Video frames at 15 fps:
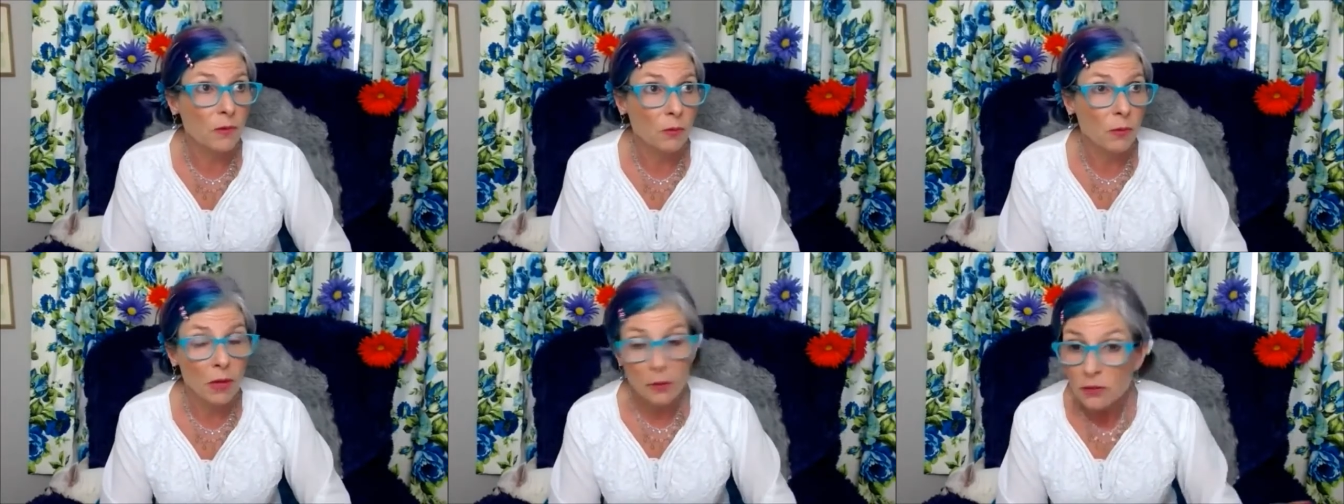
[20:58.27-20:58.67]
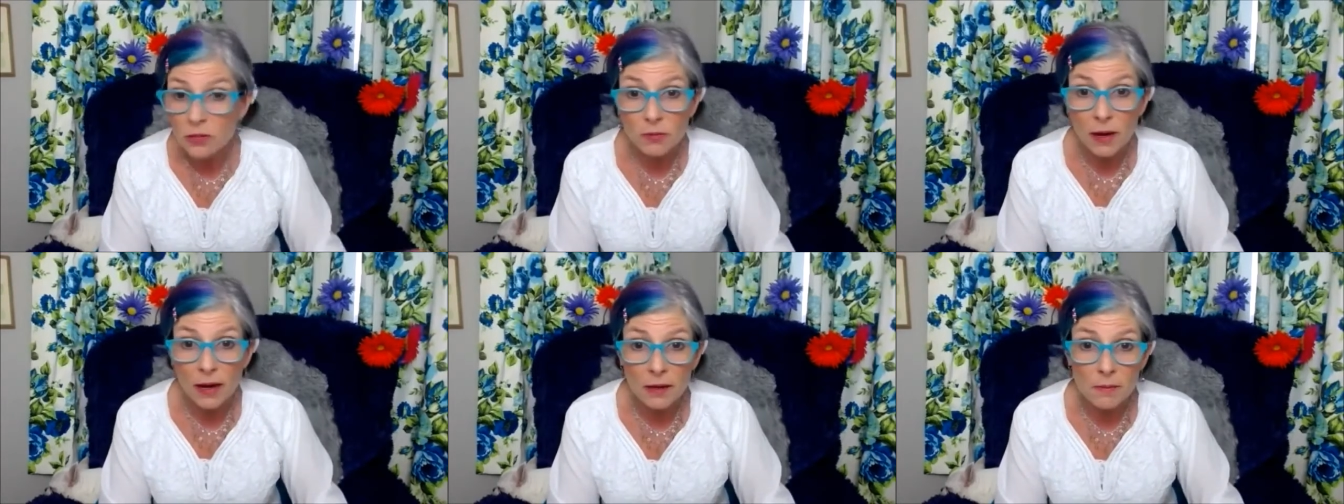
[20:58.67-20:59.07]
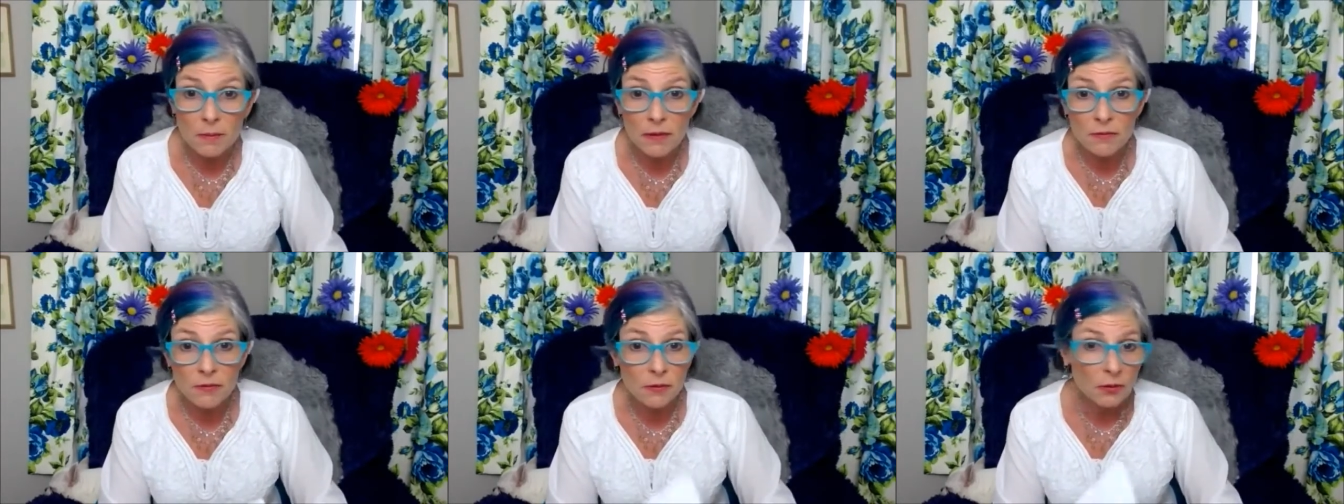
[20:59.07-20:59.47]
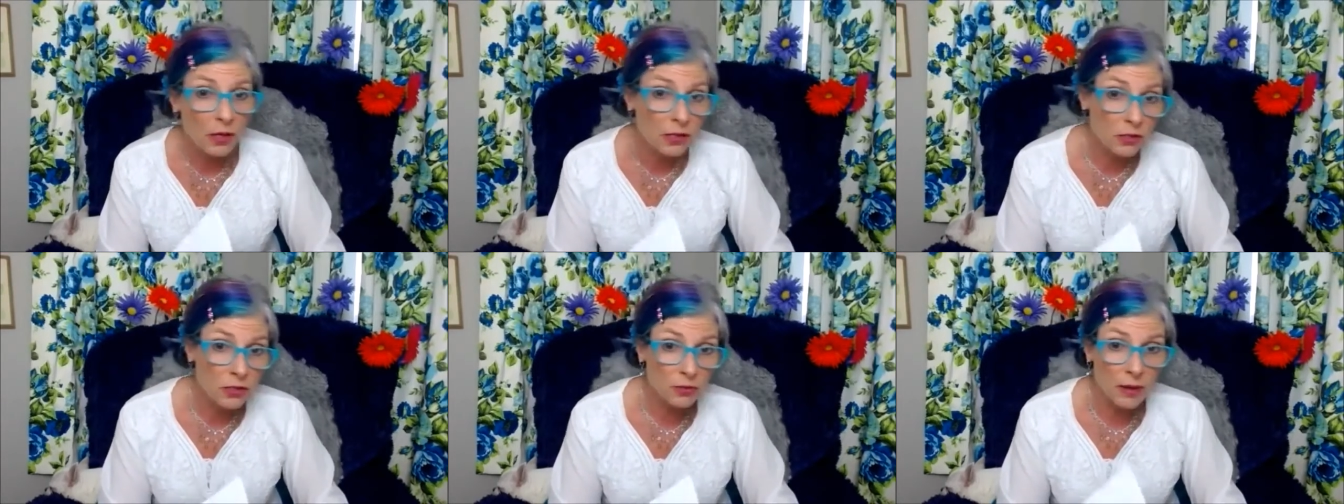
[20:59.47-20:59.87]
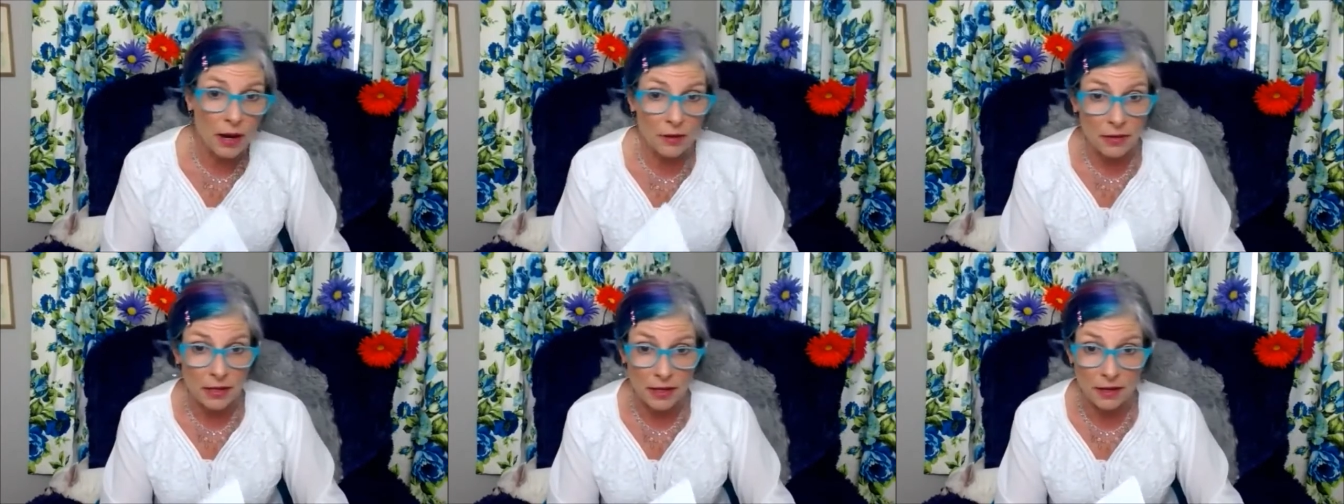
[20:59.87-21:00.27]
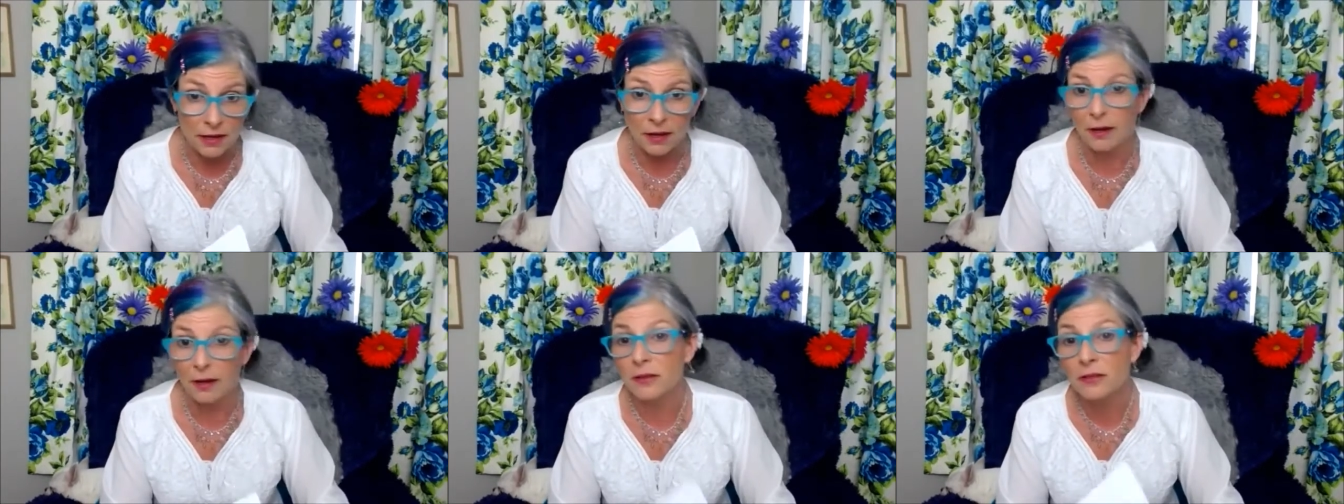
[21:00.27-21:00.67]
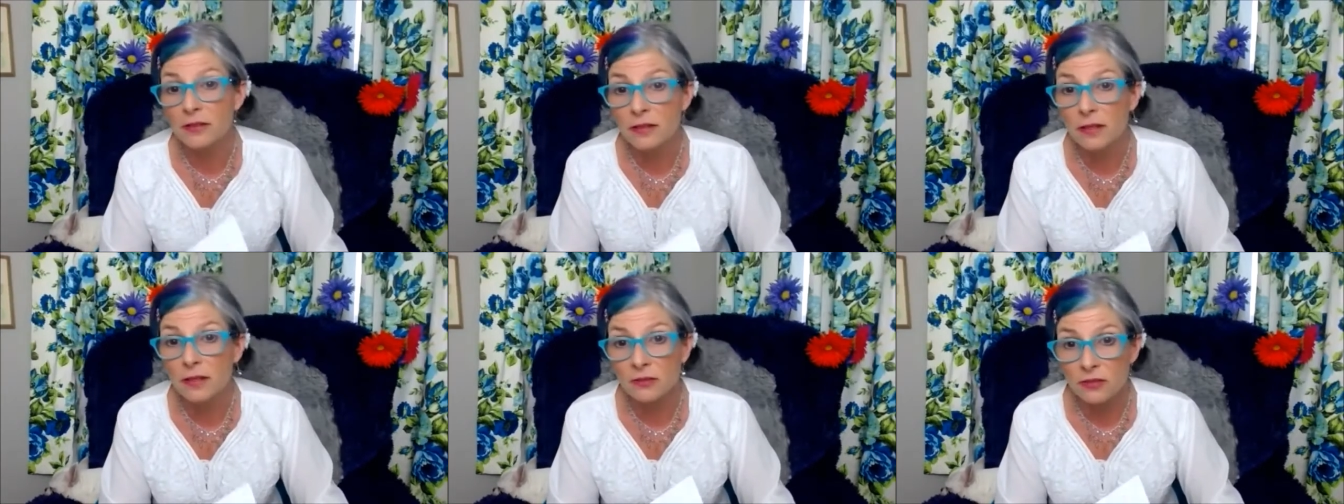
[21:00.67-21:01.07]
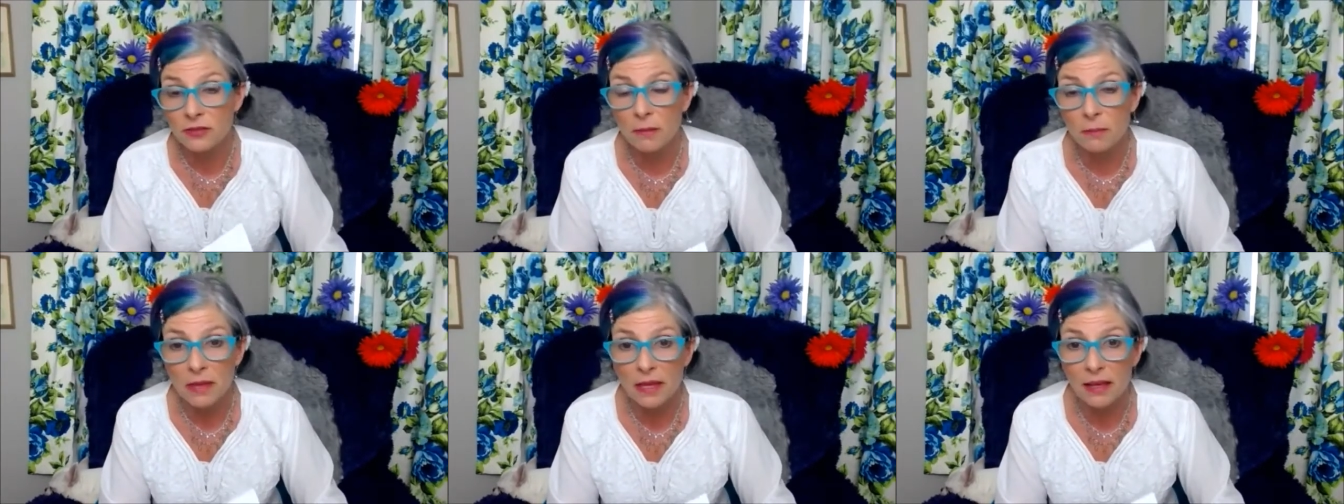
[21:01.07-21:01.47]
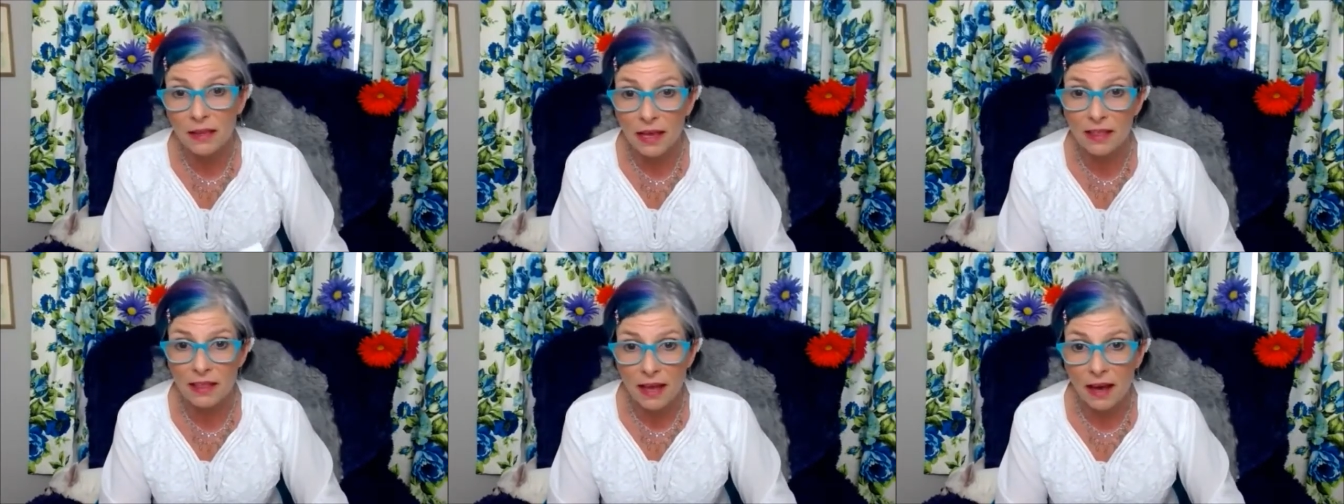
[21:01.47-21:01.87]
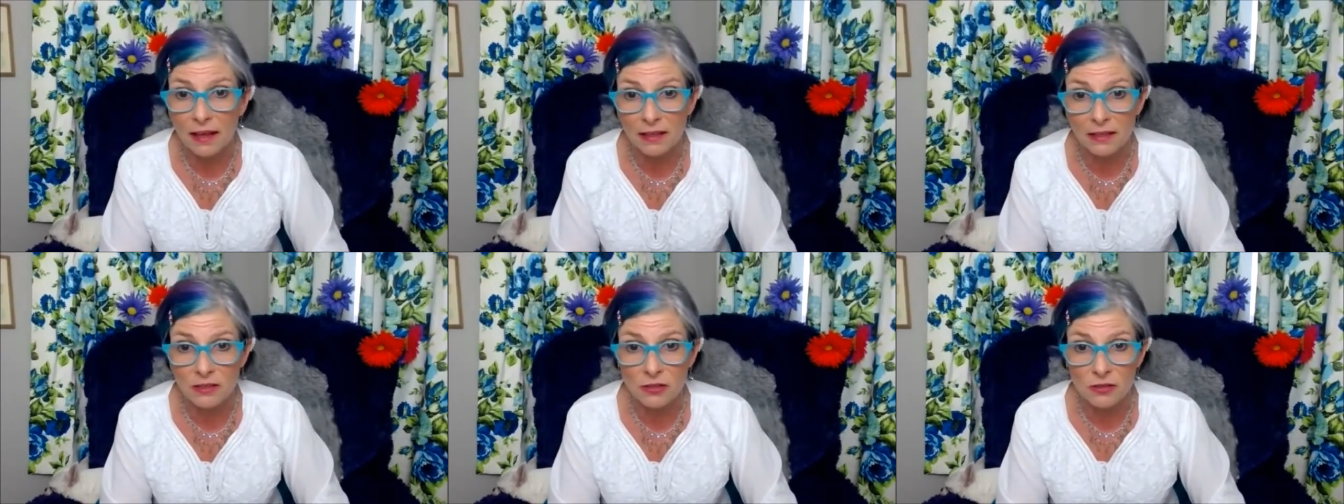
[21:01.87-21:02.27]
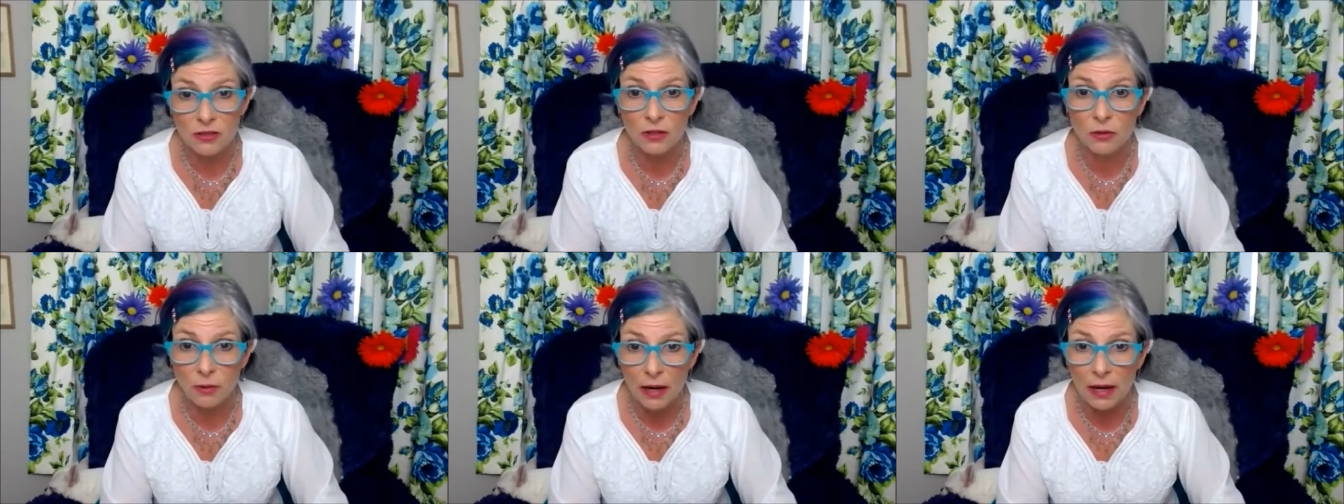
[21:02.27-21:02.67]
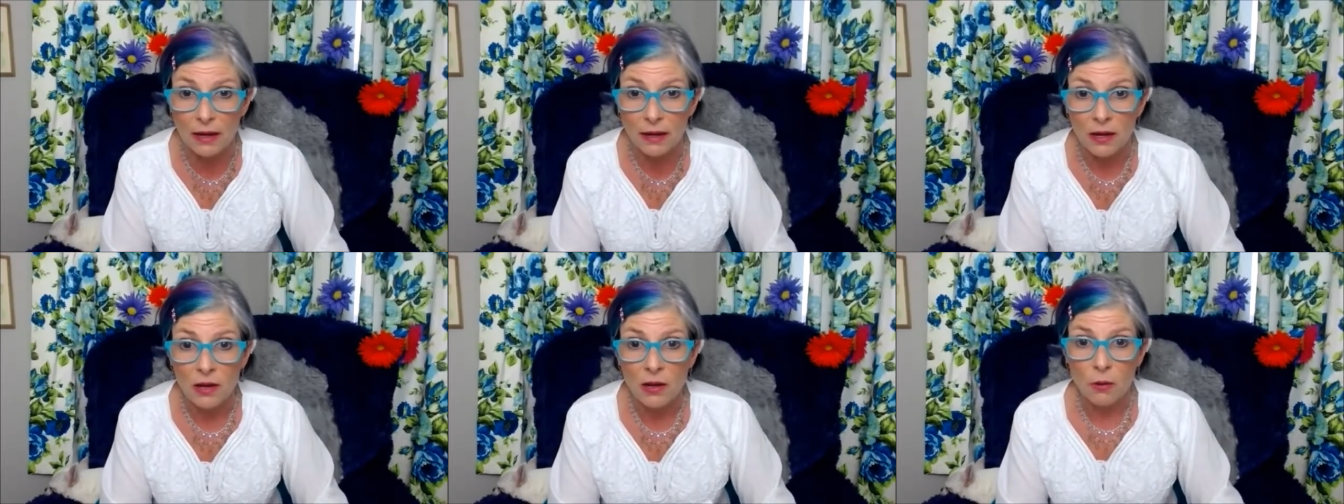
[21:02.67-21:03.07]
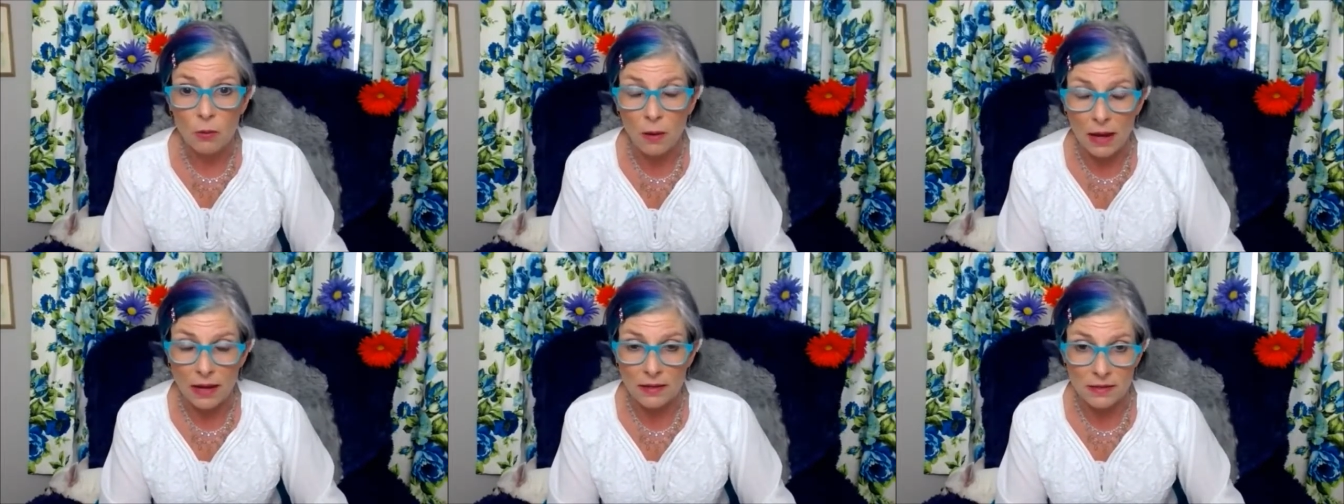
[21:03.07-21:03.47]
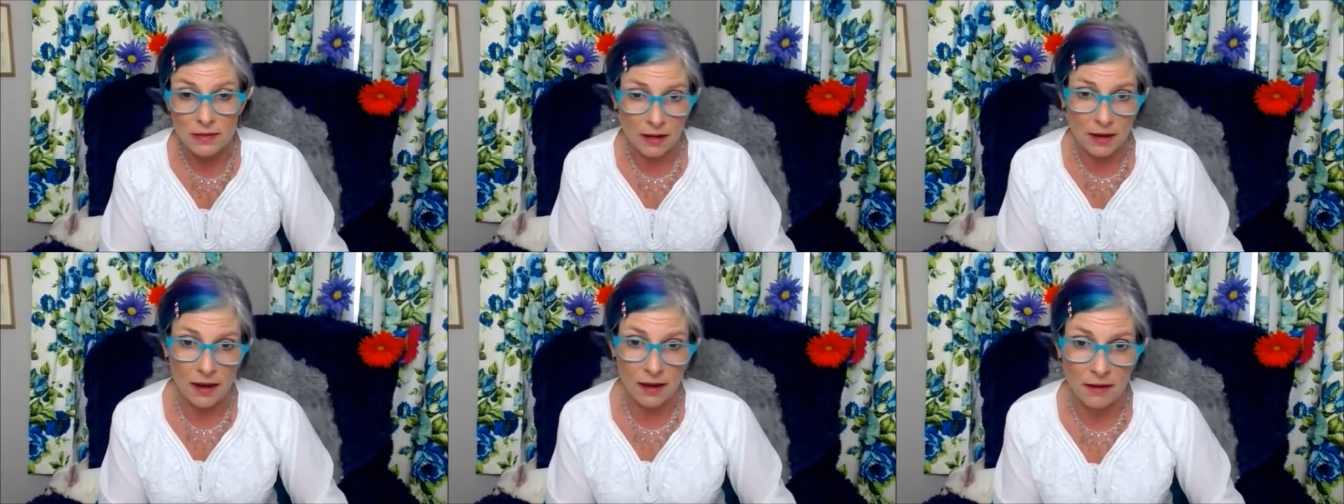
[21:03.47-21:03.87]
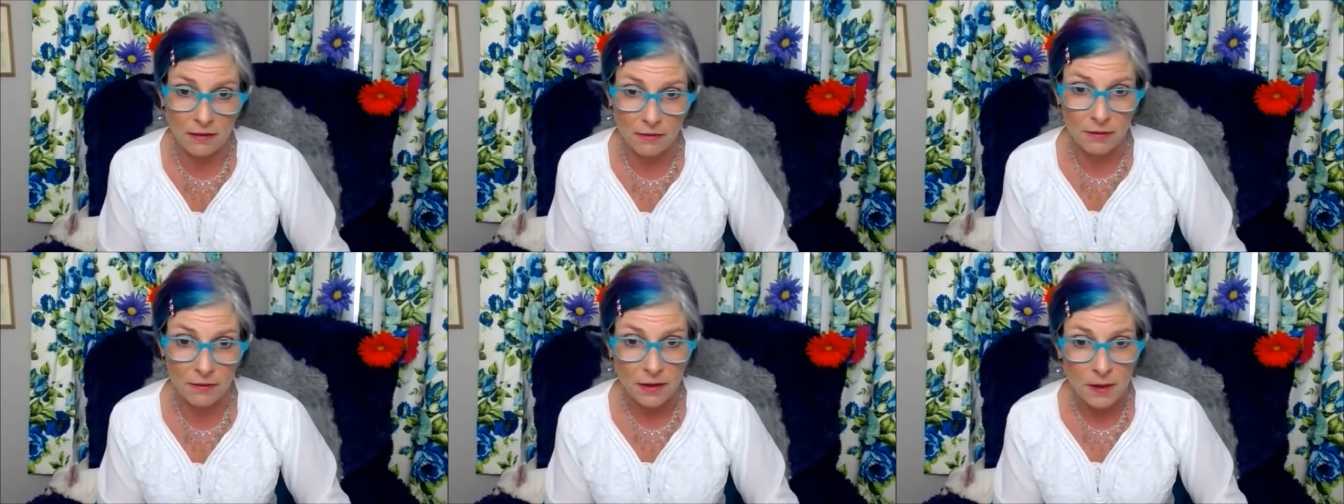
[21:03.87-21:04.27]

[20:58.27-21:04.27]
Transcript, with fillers: where would you recommend for lunch around here or something like that that's just a great way to kind of